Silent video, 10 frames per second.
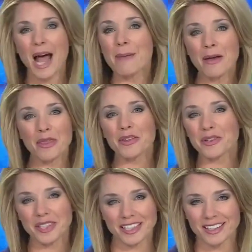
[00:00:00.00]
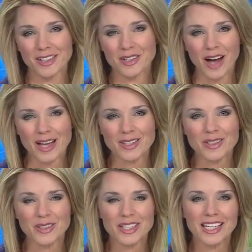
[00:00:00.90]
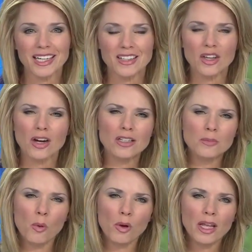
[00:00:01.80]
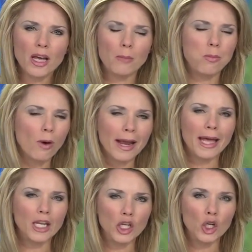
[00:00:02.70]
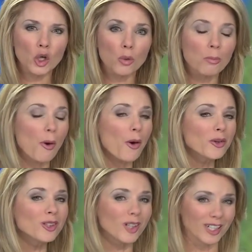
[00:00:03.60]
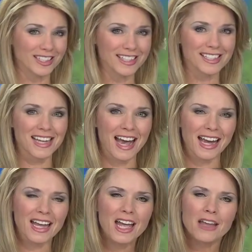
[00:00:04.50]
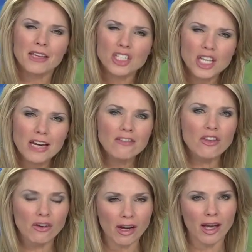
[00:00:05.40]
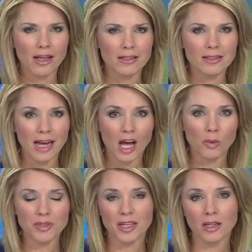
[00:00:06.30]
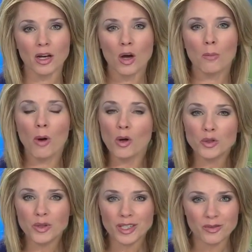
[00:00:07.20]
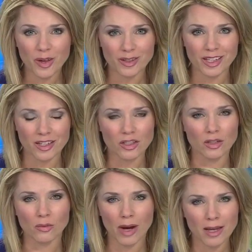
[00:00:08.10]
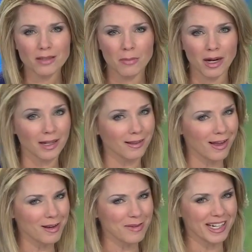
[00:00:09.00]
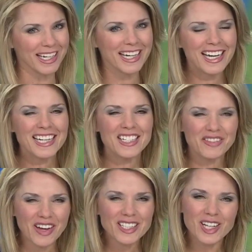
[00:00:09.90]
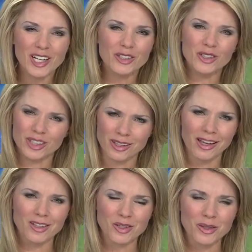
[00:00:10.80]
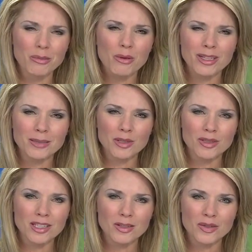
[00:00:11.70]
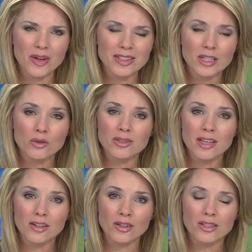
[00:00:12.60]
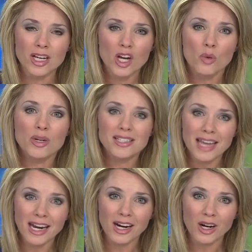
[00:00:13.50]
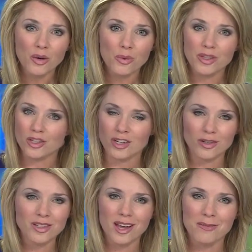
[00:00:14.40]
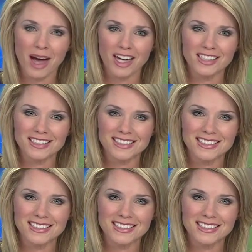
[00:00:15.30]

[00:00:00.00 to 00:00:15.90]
About 30 local high school kids are sporting a brand new bald look today. They shaved their heads to help St. Baldrick's Foundation raise money, a lot of money, to fight childhood cancer. WLWT News 5's Andrew Setters was there when the shears came out.